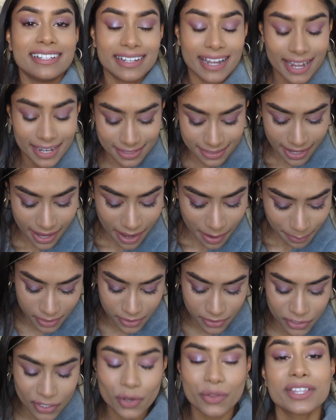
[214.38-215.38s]
Next
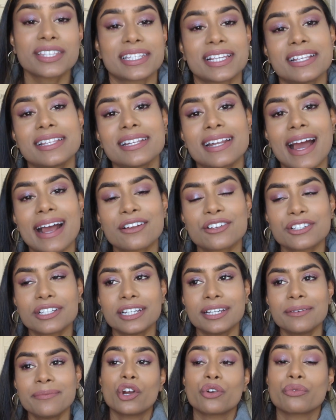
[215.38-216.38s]
up, so this isn't
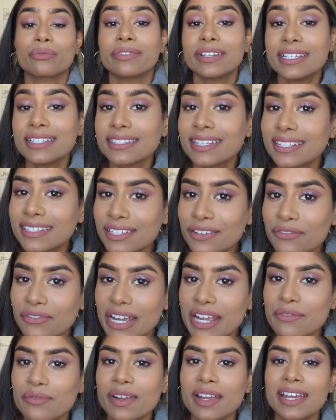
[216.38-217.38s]
actually a recent
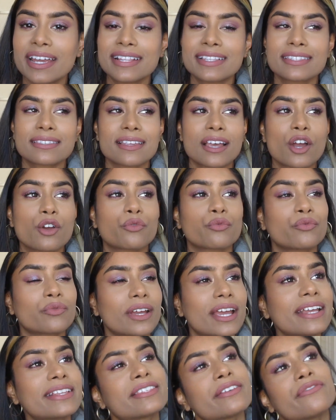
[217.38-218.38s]
favorite,
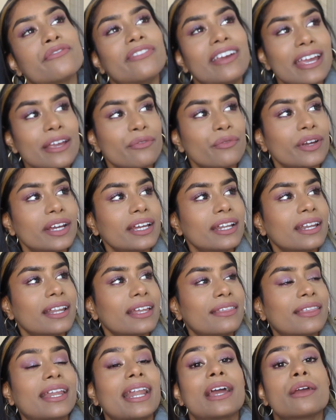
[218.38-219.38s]
it's a favorite
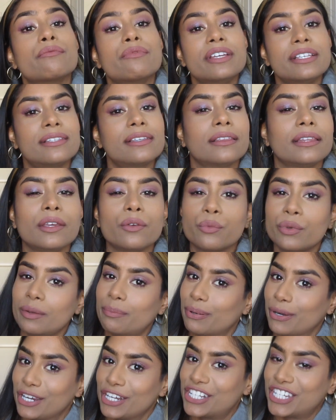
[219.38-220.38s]
that I recently
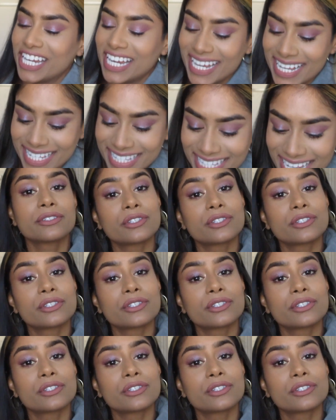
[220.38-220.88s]
repurchased.